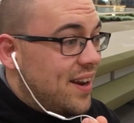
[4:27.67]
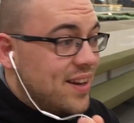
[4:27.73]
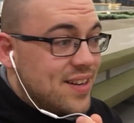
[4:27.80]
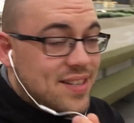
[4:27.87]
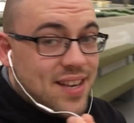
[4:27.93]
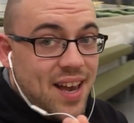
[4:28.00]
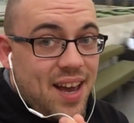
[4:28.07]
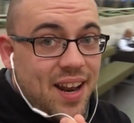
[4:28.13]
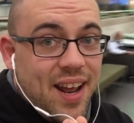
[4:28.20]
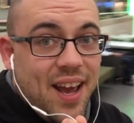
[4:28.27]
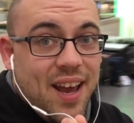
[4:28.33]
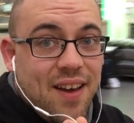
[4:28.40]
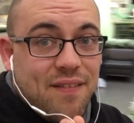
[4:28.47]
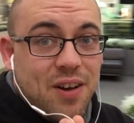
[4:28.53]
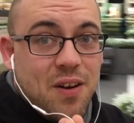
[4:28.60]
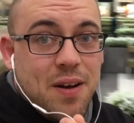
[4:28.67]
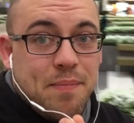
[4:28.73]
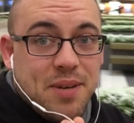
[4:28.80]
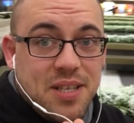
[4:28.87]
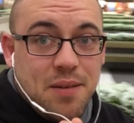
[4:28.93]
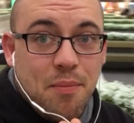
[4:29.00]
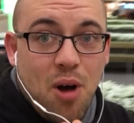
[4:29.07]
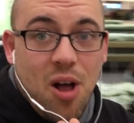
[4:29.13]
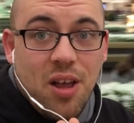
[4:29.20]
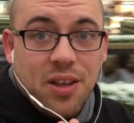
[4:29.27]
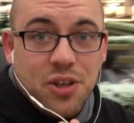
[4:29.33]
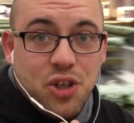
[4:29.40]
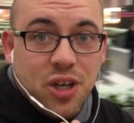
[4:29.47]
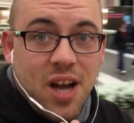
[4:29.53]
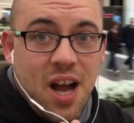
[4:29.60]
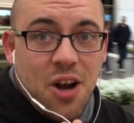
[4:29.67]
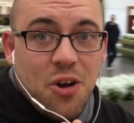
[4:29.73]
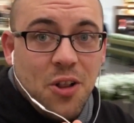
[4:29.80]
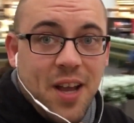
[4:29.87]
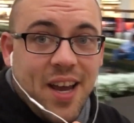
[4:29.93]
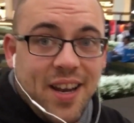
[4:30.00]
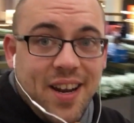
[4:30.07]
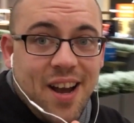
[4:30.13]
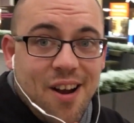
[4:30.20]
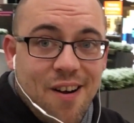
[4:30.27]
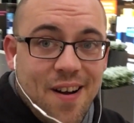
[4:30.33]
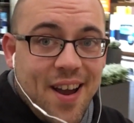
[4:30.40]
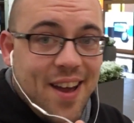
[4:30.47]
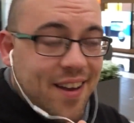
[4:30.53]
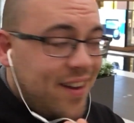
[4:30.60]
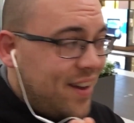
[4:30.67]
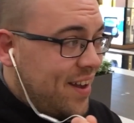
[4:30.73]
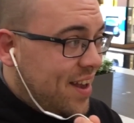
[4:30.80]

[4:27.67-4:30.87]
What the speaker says: is at a very busy mall in the Chicagoland area,